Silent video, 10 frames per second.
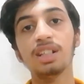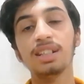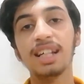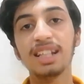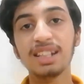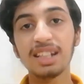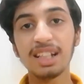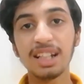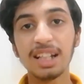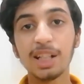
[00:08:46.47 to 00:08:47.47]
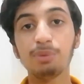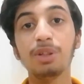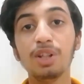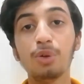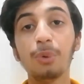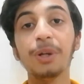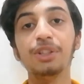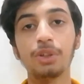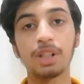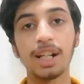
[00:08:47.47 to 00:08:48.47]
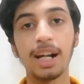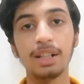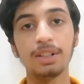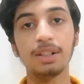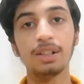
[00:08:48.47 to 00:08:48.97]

then it will ruin your career.